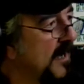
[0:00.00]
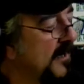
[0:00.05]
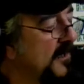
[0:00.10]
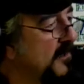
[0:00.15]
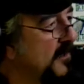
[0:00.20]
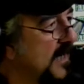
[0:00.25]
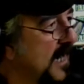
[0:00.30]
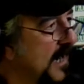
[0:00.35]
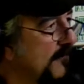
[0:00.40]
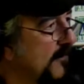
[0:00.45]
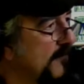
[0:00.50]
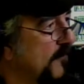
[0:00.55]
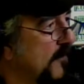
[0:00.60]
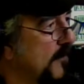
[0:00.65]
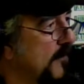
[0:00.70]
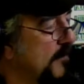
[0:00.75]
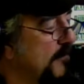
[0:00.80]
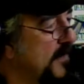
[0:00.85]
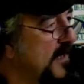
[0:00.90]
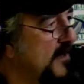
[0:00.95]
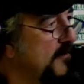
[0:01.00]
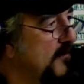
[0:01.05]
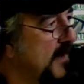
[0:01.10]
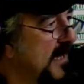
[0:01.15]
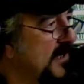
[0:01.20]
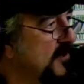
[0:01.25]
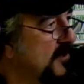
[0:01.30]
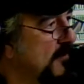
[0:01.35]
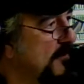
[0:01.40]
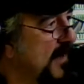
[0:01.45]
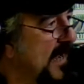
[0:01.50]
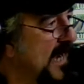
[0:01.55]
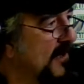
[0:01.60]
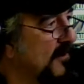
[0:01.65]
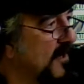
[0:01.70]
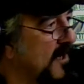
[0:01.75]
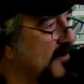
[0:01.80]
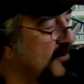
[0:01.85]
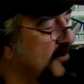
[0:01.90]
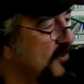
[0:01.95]
kind of from a mid-major
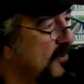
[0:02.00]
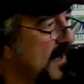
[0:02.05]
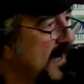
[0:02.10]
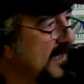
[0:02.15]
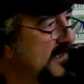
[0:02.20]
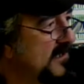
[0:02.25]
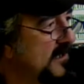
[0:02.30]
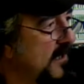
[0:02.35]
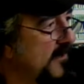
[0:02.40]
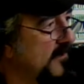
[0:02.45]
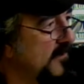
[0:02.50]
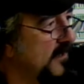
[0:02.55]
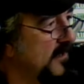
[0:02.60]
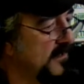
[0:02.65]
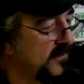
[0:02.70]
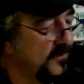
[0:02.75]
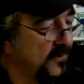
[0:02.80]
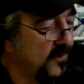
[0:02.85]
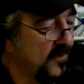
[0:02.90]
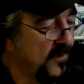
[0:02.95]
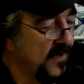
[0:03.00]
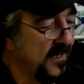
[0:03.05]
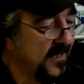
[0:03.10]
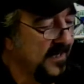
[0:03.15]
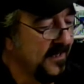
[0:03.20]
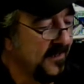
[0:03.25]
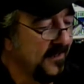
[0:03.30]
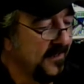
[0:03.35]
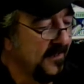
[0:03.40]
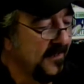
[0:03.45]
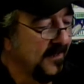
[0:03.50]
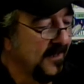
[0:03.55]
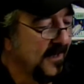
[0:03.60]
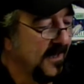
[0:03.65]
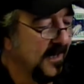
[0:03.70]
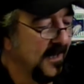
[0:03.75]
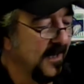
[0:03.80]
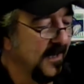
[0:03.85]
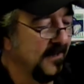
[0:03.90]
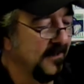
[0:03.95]
background. Drake, Southern Illinois.
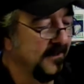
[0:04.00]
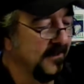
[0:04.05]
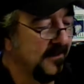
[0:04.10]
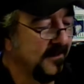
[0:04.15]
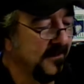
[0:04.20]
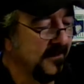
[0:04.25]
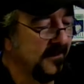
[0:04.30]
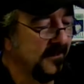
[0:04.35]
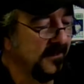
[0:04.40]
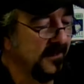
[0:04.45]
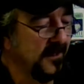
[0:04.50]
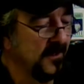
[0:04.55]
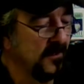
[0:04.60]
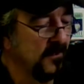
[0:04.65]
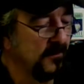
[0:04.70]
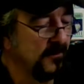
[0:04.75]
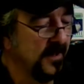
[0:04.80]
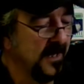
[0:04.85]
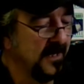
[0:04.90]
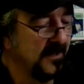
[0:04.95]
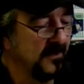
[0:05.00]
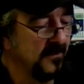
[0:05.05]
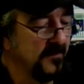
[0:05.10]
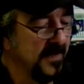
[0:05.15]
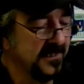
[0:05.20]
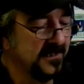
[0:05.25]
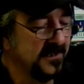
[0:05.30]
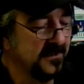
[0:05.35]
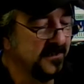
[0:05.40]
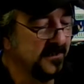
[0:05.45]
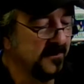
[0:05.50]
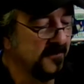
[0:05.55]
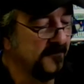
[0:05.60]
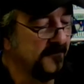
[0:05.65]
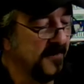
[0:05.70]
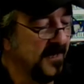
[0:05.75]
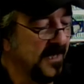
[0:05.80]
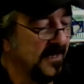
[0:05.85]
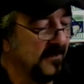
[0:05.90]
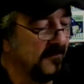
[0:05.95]
Butler makes it to the
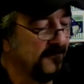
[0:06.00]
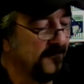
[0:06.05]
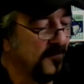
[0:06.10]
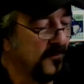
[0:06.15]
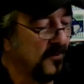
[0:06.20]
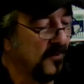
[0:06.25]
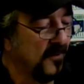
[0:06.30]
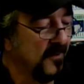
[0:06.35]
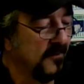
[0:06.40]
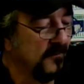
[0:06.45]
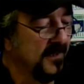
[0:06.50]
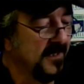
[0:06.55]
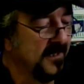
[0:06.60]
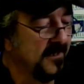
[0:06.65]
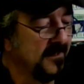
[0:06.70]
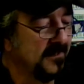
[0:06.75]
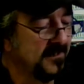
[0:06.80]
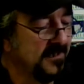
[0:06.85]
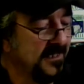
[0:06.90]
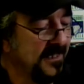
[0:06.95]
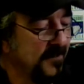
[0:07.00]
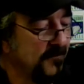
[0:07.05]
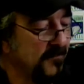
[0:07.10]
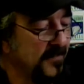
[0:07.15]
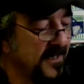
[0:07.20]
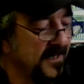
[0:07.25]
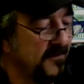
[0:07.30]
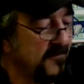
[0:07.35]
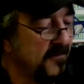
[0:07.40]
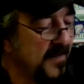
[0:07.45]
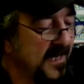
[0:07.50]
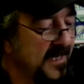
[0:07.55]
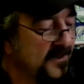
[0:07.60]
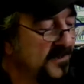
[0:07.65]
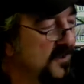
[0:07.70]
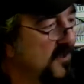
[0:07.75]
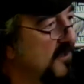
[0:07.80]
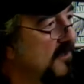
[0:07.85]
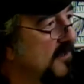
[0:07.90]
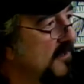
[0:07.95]
Final Four. Are we going to see a
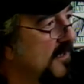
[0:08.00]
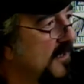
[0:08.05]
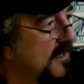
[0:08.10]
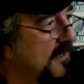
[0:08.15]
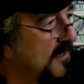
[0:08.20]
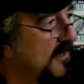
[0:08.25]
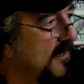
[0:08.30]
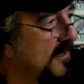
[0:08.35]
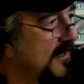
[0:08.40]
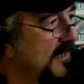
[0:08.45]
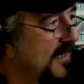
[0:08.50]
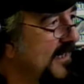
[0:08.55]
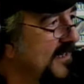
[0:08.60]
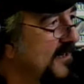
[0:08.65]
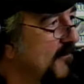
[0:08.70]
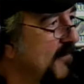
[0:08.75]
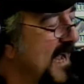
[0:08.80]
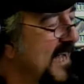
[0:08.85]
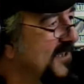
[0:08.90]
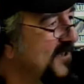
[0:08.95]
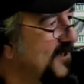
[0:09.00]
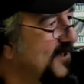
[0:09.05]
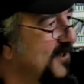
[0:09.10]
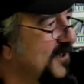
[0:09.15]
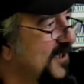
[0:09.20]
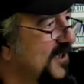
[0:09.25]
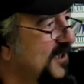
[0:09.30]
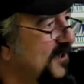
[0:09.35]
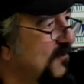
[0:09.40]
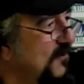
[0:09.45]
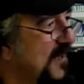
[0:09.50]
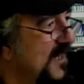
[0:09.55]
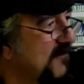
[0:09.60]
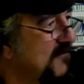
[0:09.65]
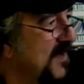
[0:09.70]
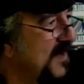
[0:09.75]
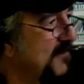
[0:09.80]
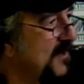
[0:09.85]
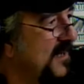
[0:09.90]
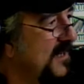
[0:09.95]
mid-major in the Masters this week?
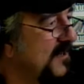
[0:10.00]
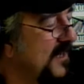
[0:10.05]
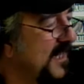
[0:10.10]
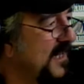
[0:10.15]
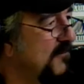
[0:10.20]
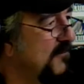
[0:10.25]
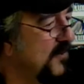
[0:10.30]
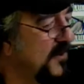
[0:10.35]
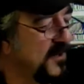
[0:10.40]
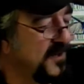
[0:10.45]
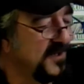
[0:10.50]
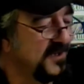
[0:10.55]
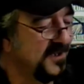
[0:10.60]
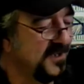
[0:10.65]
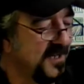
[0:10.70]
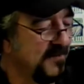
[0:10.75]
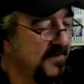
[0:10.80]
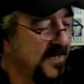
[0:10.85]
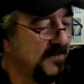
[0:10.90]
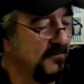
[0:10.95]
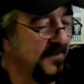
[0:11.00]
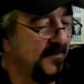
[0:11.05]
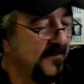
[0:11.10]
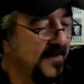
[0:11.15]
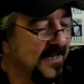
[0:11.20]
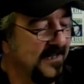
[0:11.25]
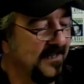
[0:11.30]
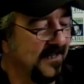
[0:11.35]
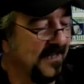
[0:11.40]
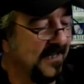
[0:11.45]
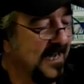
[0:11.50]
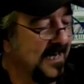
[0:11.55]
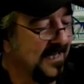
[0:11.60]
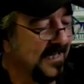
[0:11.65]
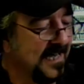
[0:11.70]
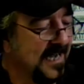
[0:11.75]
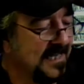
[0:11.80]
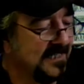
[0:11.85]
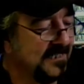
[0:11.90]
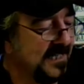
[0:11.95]
Maybe emerge? I mean, we've had a lot
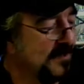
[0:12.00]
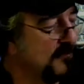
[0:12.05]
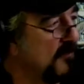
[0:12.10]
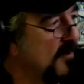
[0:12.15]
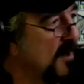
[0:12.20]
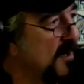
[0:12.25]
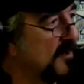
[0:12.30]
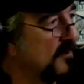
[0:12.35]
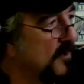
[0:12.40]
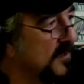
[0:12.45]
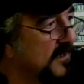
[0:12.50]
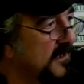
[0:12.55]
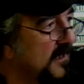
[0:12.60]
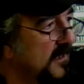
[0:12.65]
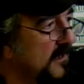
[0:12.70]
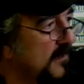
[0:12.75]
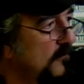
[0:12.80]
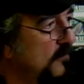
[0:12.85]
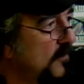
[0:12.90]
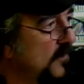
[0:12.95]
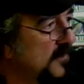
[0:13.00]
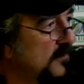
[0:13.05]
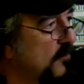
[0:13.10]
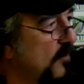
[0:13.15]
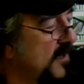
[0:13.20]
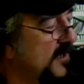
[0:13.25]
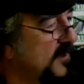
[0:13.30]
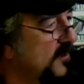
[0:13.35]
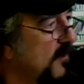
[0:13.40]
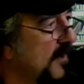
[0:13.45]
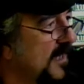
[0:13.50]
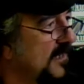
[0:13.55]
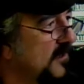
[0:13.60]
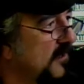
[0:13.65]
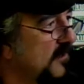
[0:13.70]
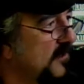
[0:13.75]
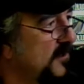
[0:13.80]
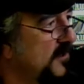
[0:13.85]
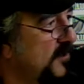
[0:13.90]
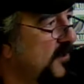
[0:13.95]
of guys like Mark Wilson was won
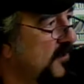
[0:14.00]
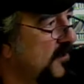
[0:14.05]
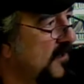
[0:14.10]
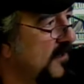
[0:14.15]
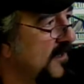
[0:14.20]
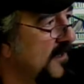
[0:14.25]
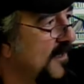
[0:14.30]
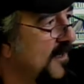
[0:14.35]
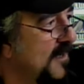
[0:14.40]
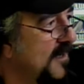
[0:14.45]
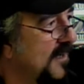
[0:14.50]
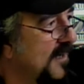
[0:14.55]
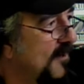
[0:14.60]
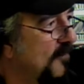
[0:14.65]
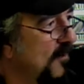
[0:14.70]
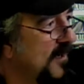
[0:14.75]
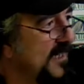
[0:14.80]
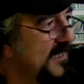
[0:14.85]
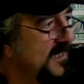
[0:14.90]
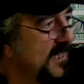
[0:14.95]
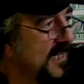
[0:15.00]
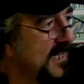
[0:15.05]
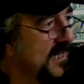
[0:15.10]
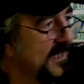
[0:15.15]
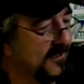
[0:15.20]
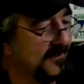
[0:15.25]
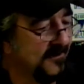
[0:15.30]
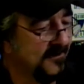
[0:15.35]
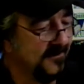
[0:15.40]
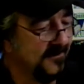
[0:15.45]
twice on tour. What do you think?